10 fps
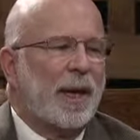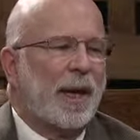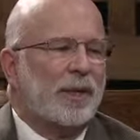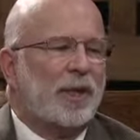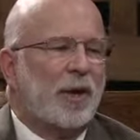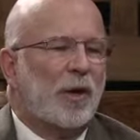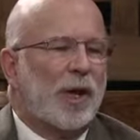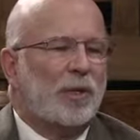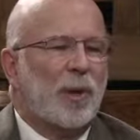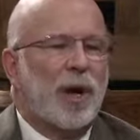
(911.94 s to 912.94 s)
And so
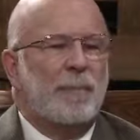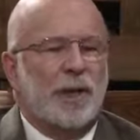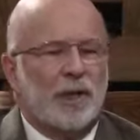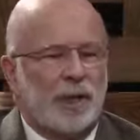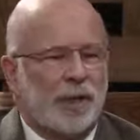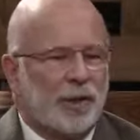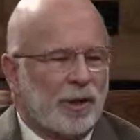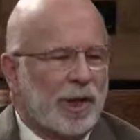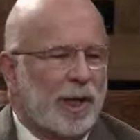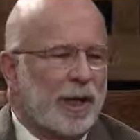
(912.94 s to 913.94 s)
that's why I mentioned
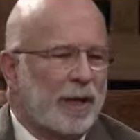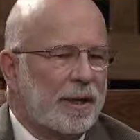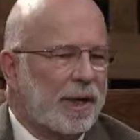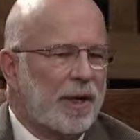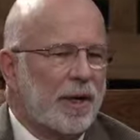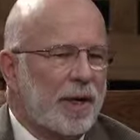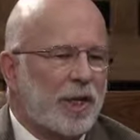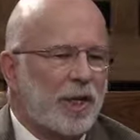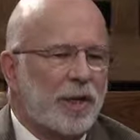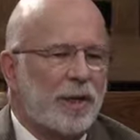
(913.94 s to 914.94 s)
Turkey and
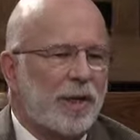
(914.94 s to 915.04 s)
Indonesia.